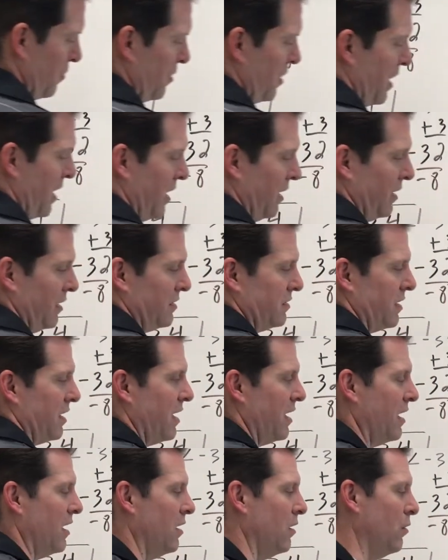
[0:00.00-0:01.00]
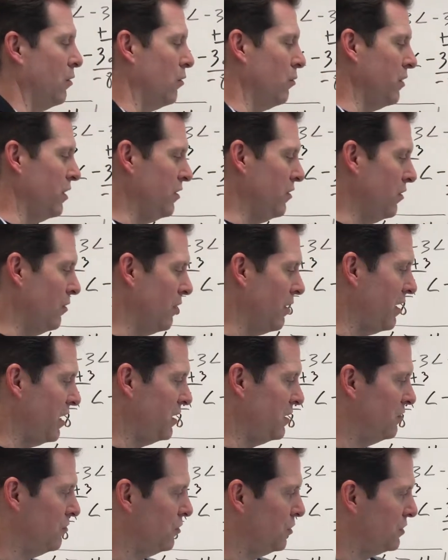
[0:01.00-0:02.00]
that is how we do our
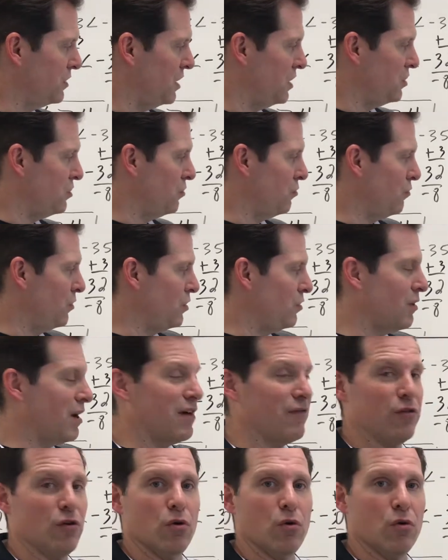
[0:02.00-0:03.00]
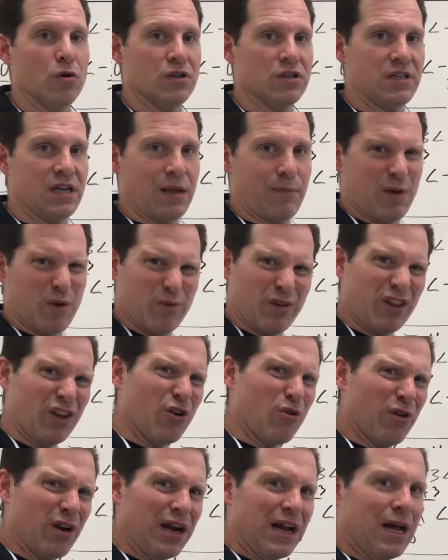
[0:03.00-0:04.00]
interval notation when you have an or statement where they
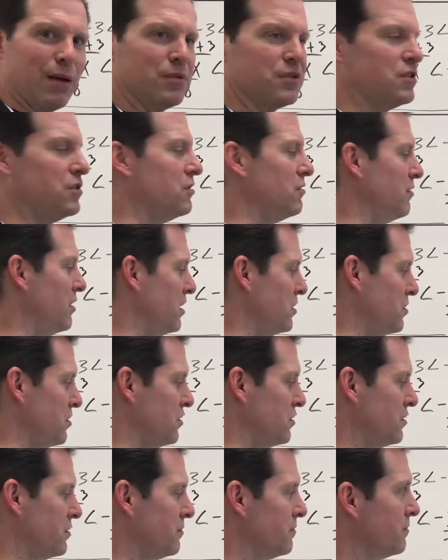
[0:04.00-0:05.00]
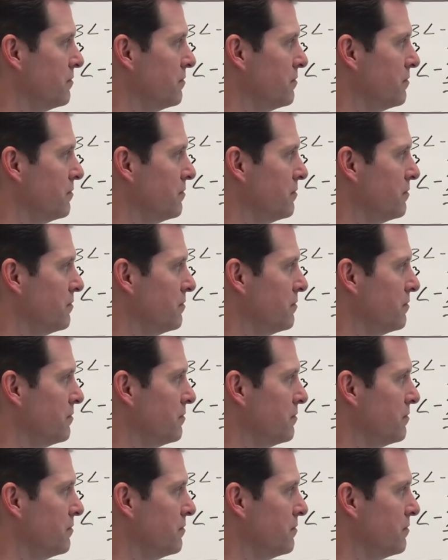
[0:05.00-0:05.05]
go in opposite directions.